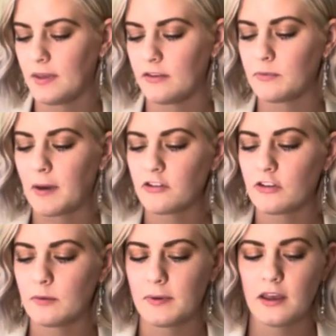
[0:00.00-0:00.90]

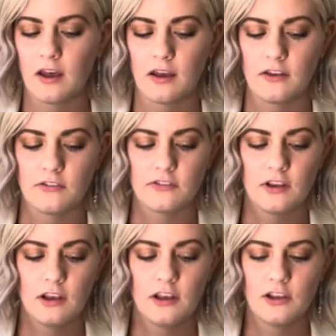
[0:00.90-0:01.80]
especially because
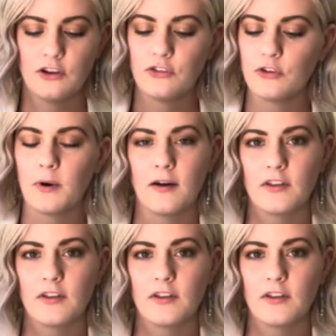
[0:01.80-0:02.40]
you do have the